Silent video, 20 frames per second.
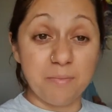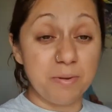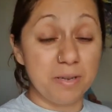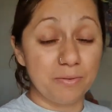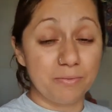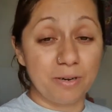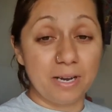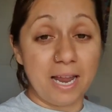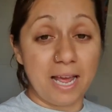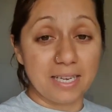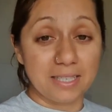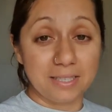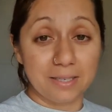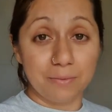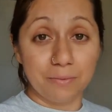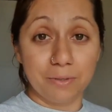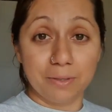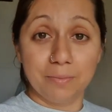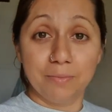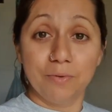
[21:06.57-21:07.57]
been relaxing
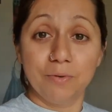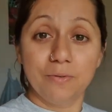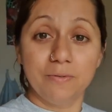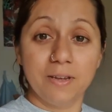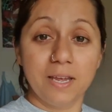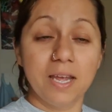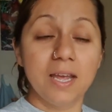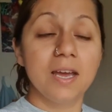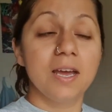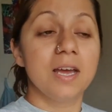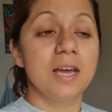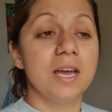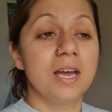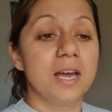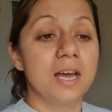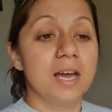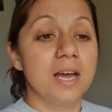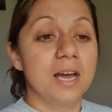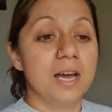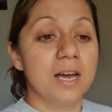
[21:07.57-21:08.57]
with a movie
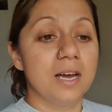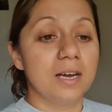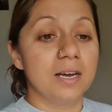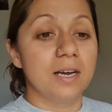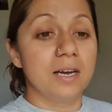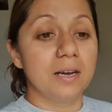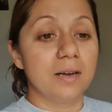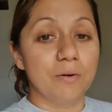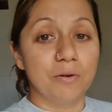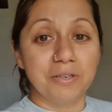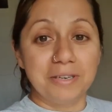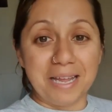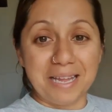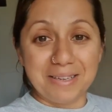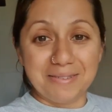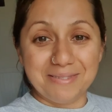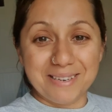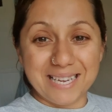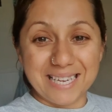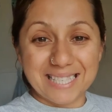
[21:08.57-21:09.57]
on
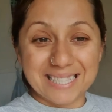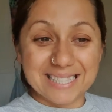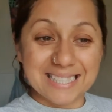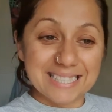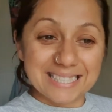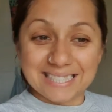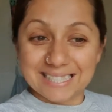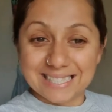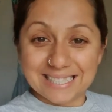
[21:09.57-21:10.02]
Netflix.